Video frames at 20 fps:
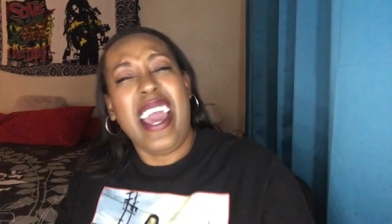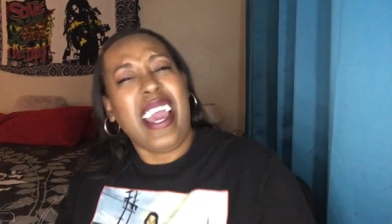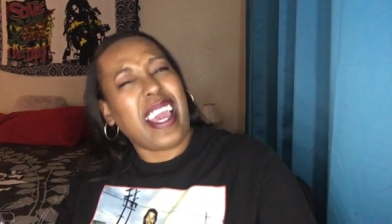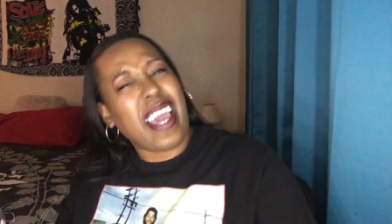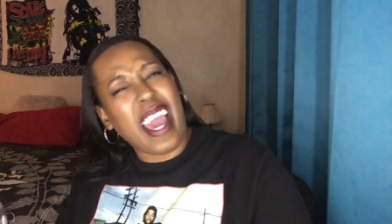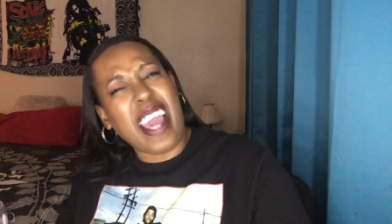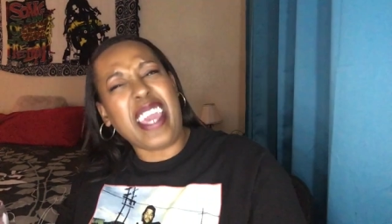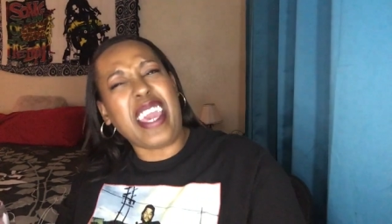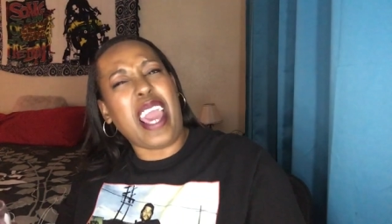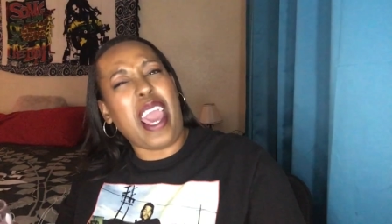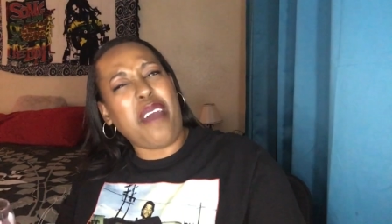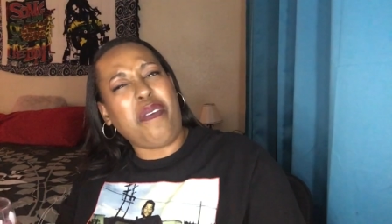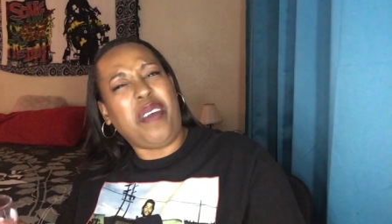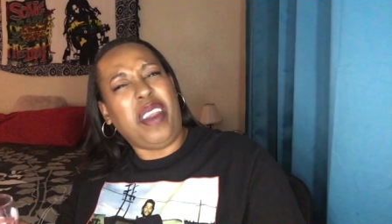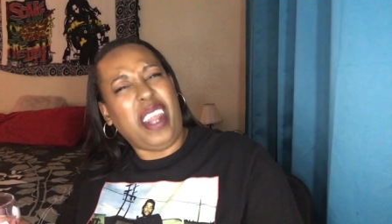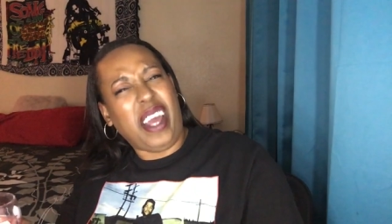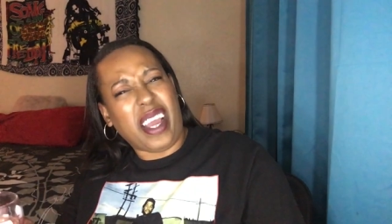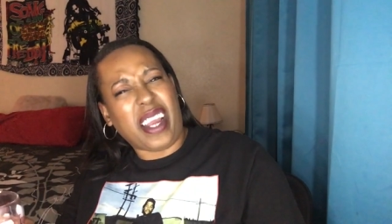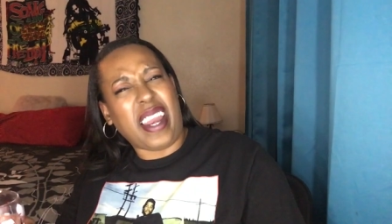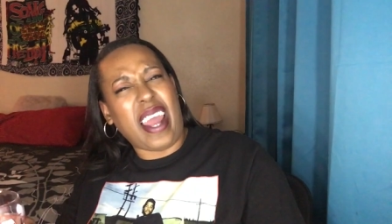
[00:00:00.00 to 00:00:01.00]
Can you even
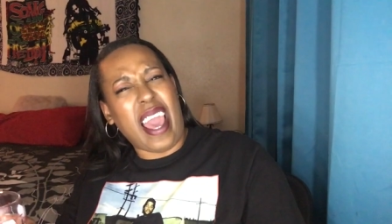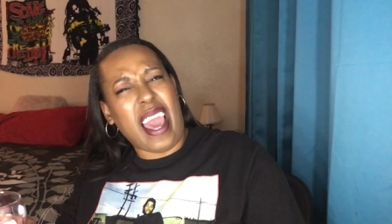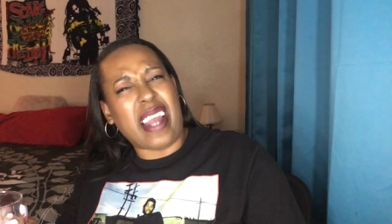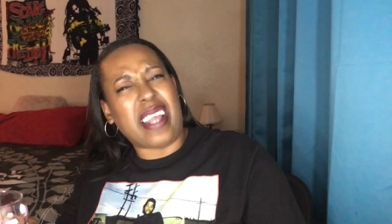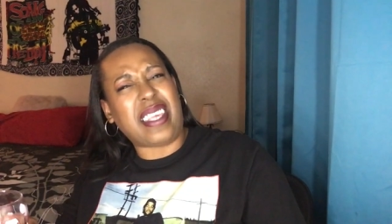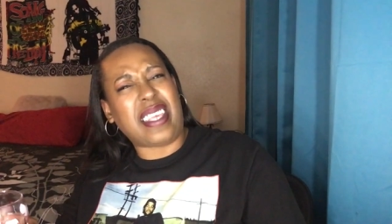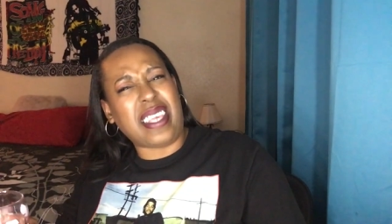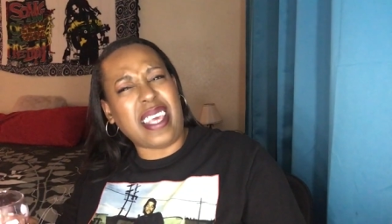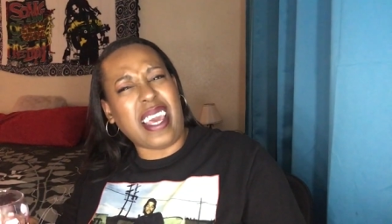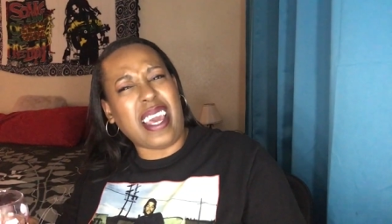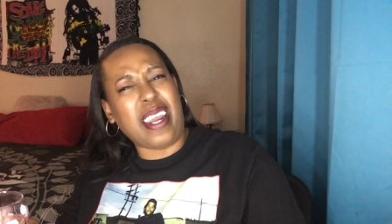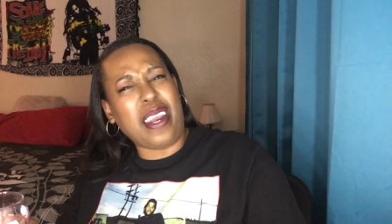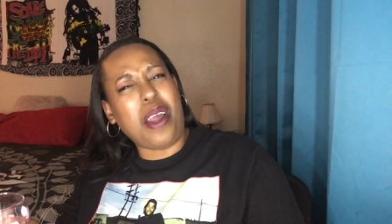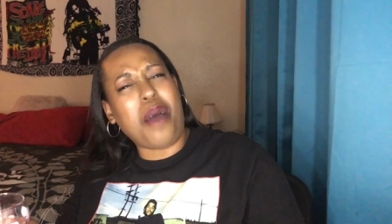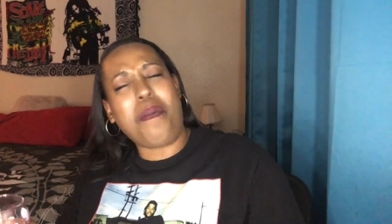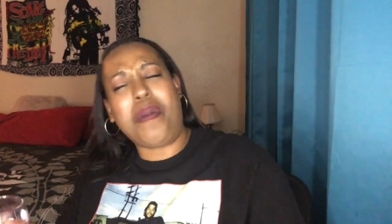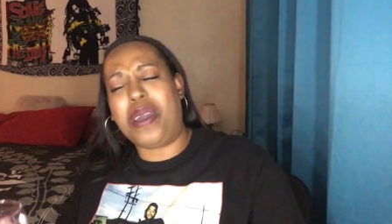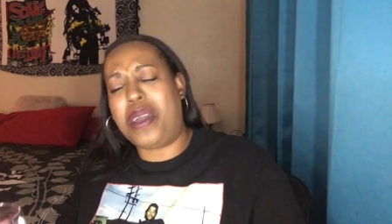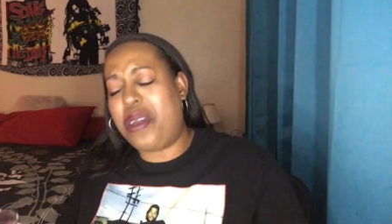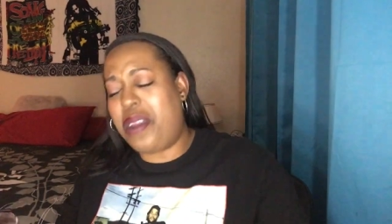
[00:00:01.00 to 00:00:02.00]
look down and see it? No,
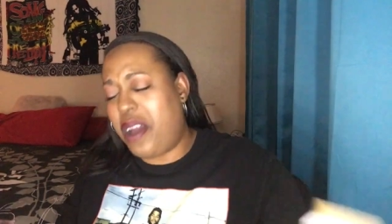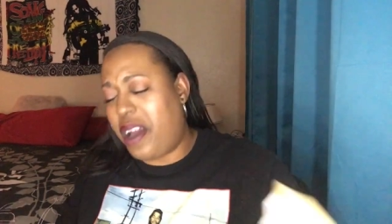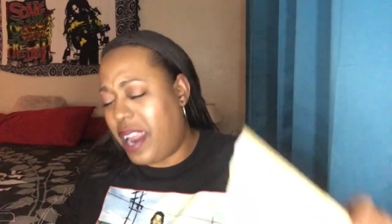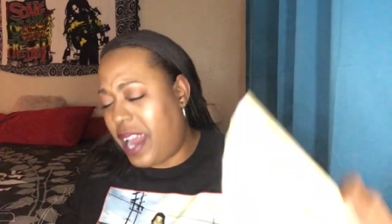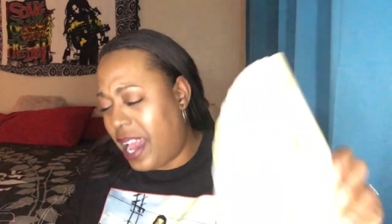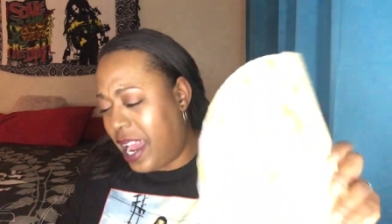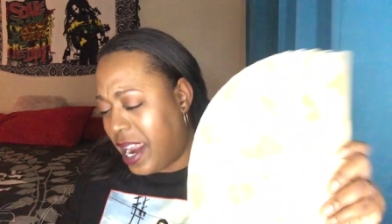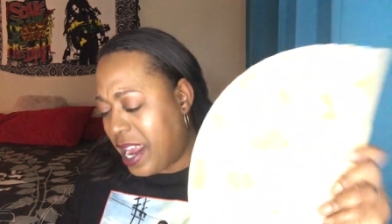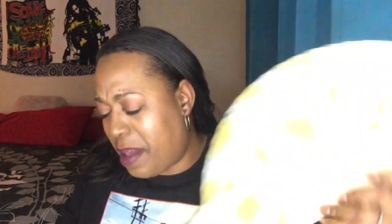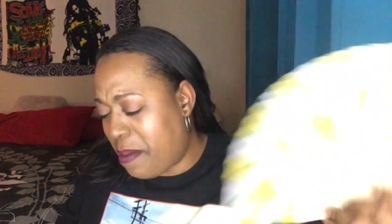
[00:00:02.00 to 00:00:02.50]
but you know that ain't